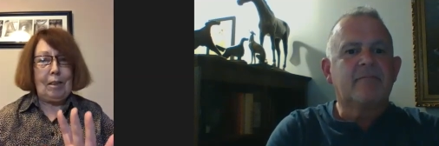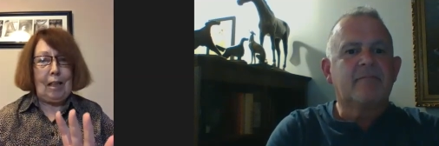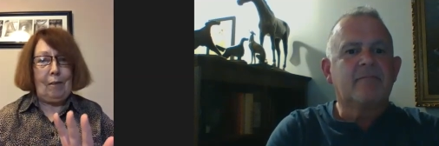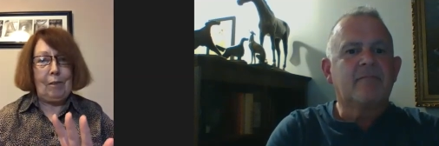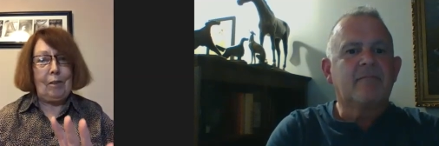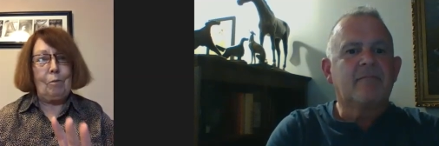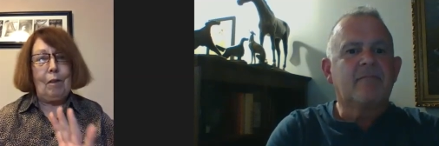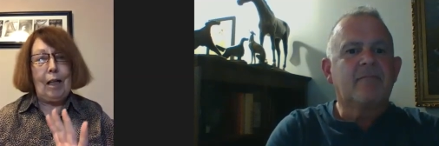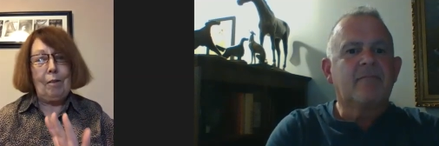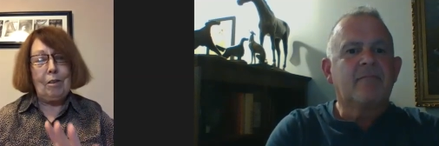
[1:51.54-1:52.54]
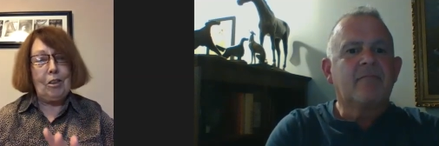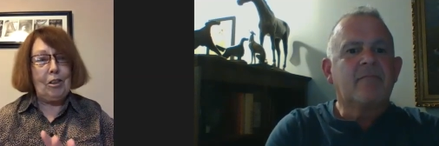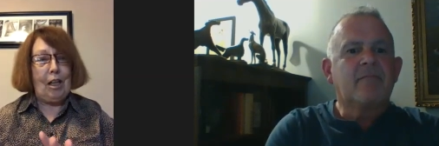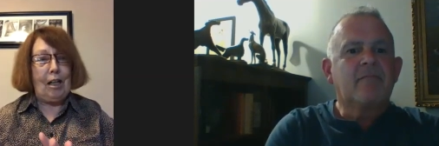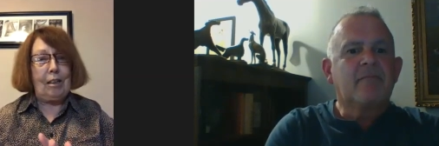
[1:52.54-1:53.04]
Speaker 1: loved it. And when I was
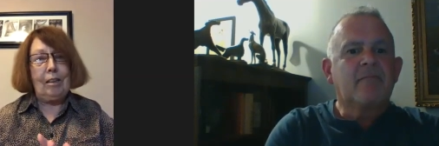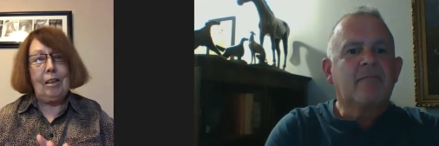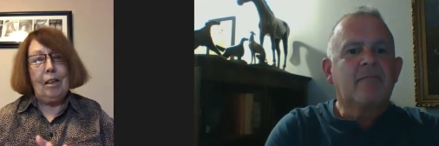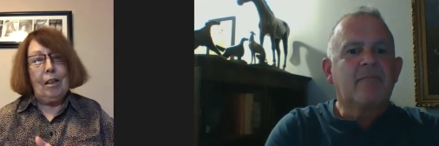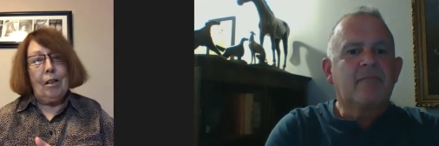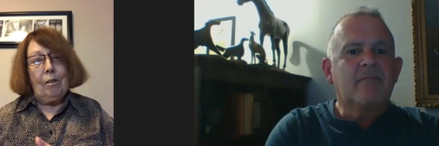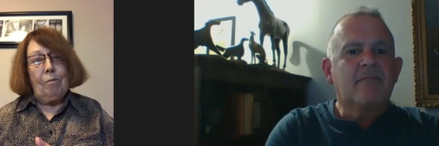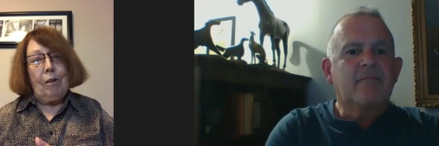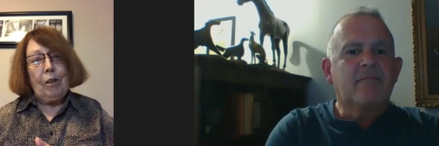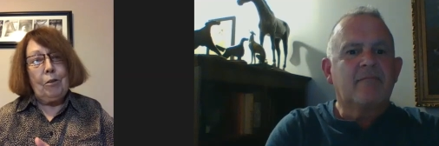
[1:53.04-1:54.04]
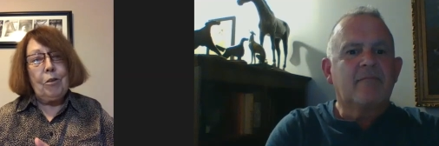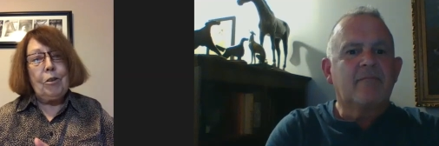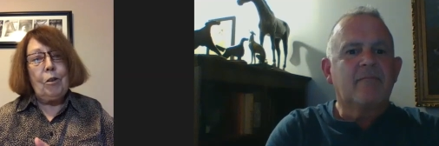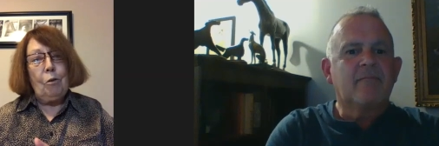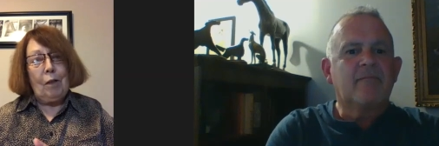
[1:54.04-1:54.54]
young, we used
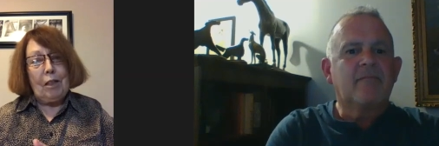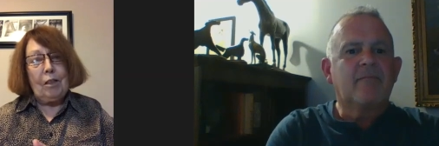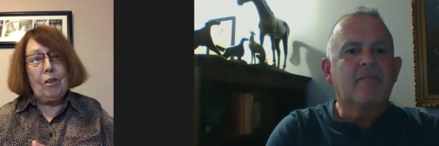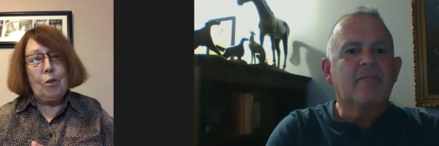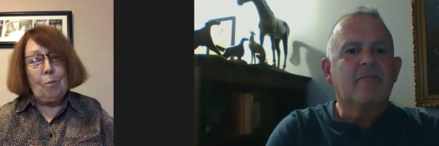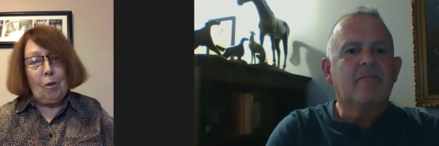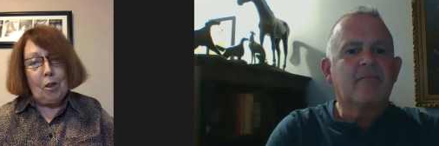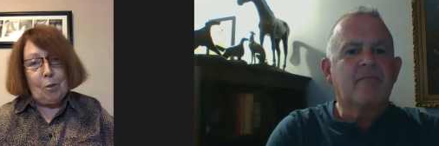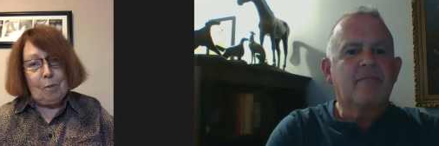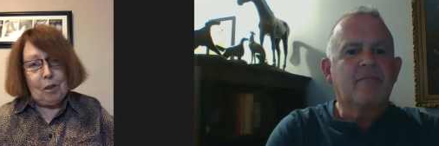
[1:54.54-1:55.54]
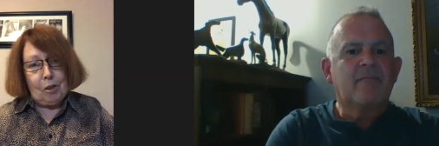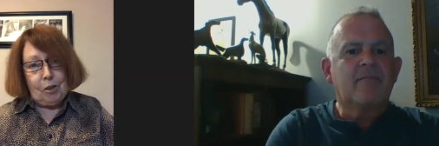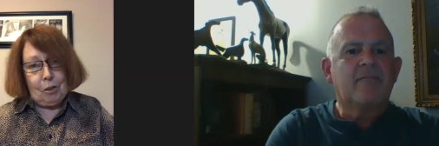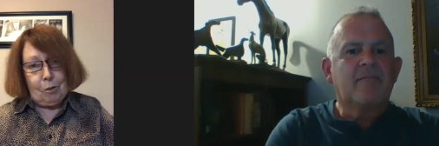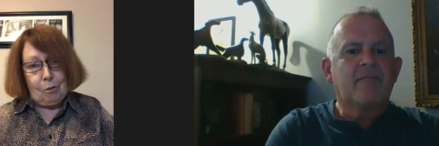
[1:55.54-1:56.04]
to go into the sportsman
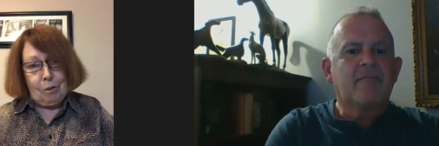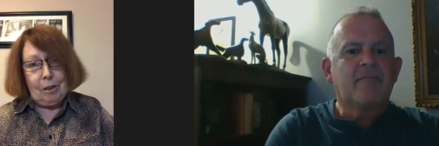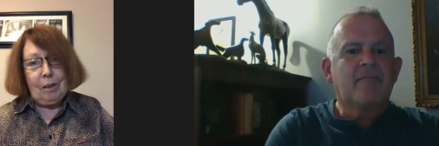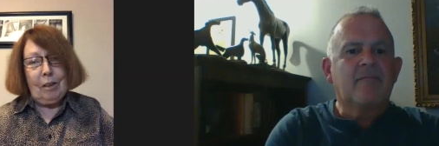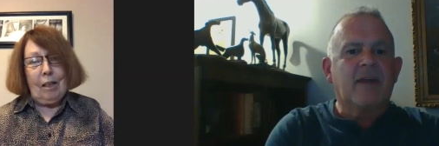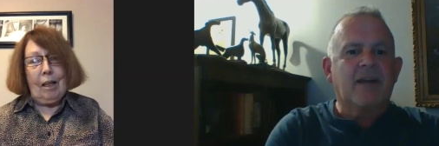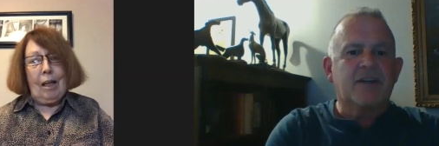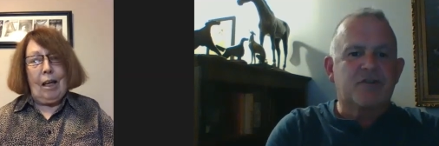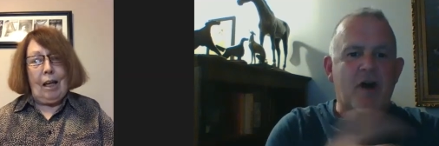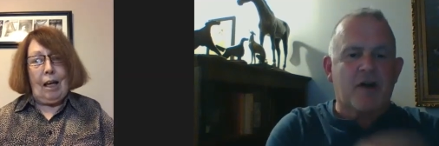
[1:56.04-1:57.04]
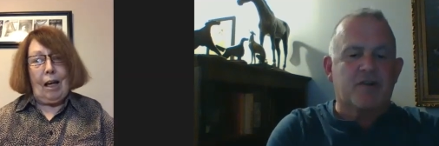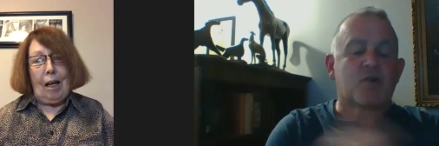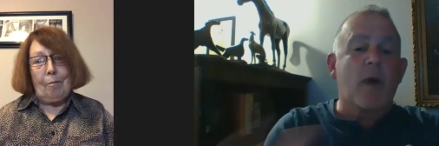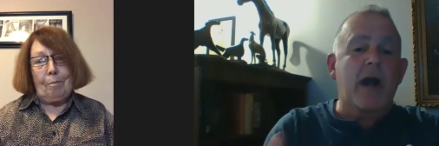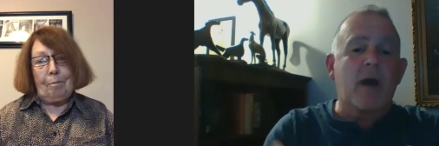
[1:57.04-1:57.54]
show
Speaker 2: in
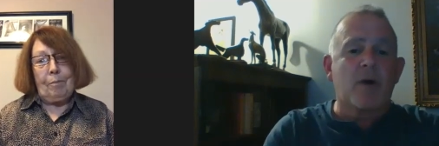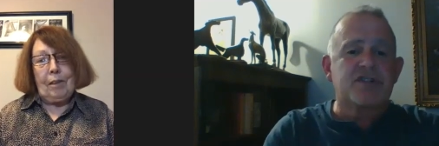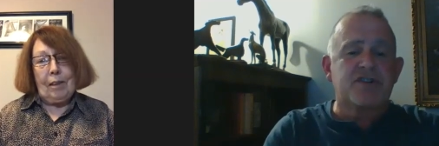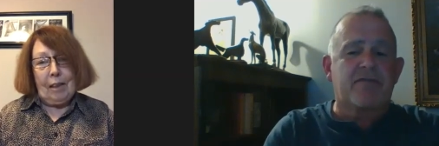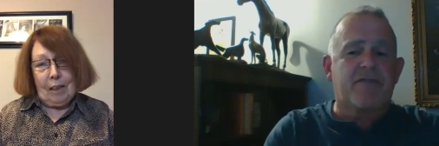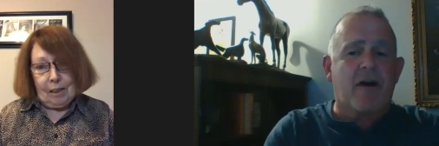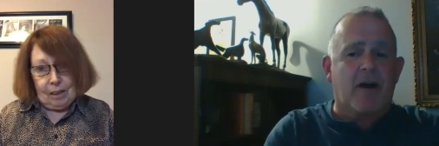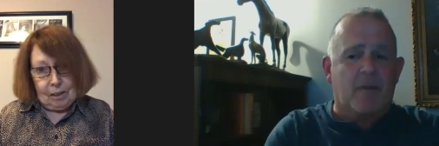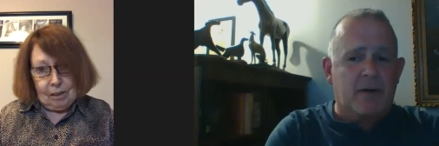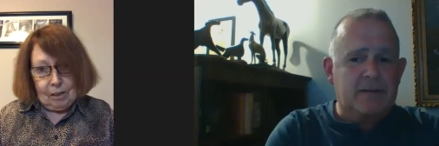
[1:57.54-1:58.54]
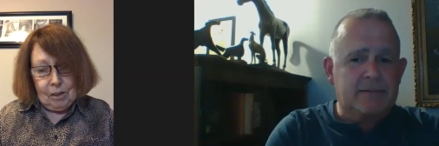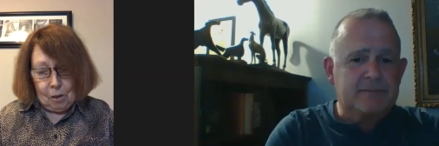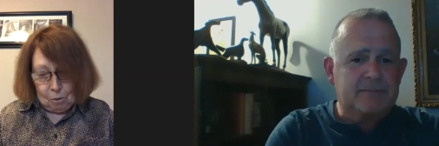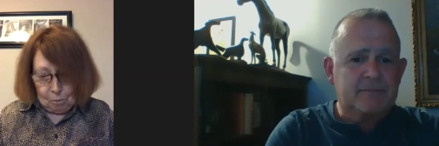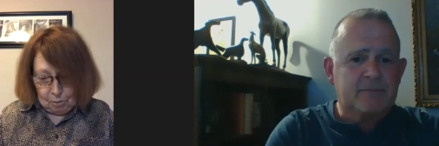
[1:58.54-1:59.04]
Toronto. Um, Where was your farm?
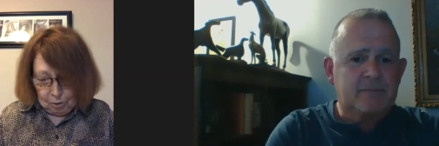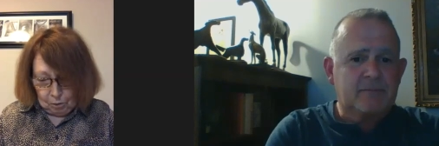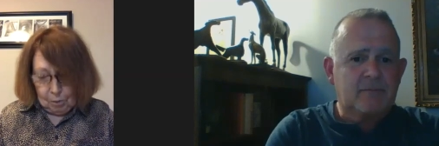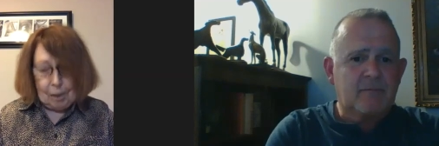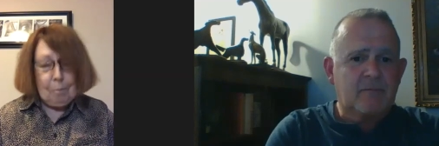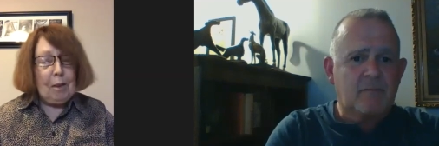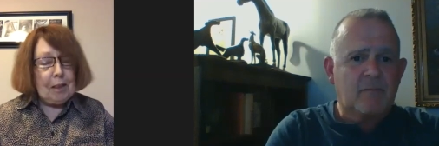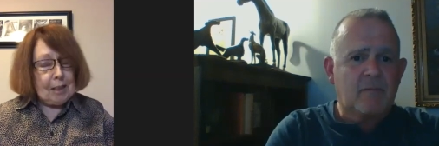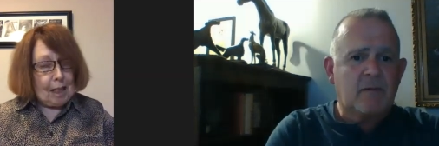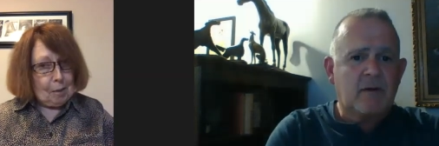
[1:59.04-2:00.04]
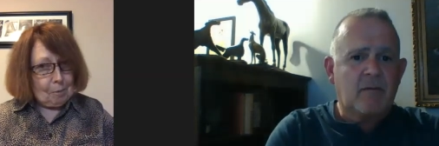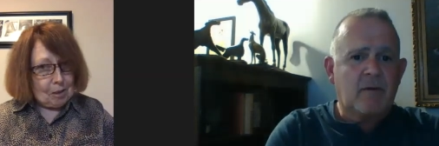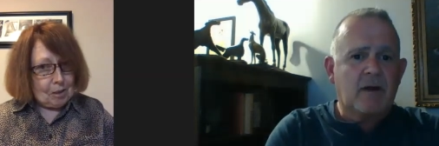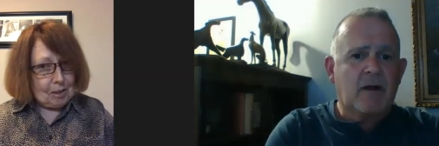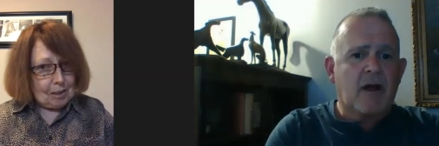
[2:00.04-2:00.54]
Speaker 1: No, though in Prince
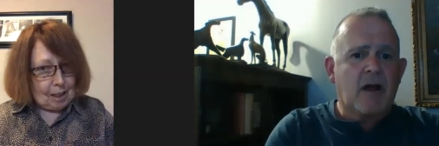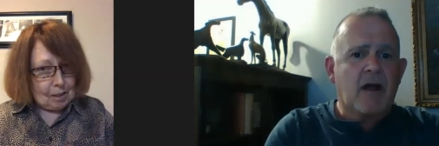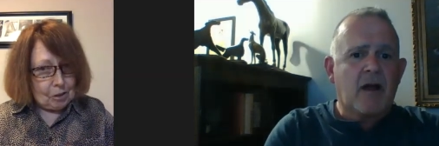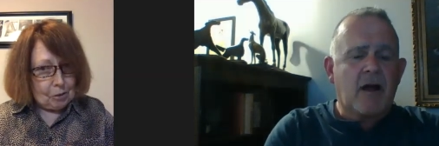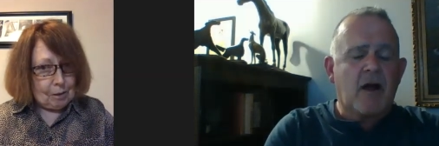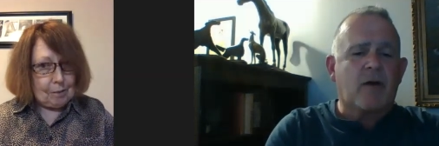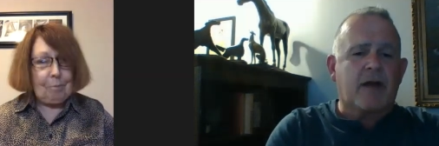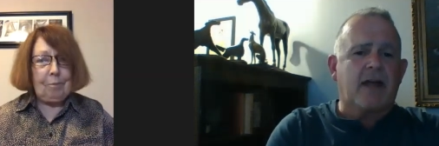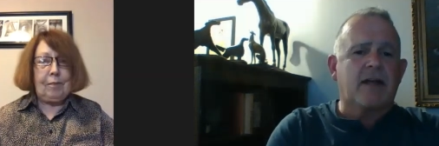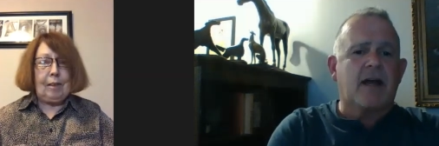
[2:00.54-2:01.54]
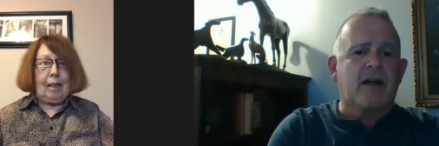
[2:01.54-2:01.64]
Albert, Saskatchewan. Okay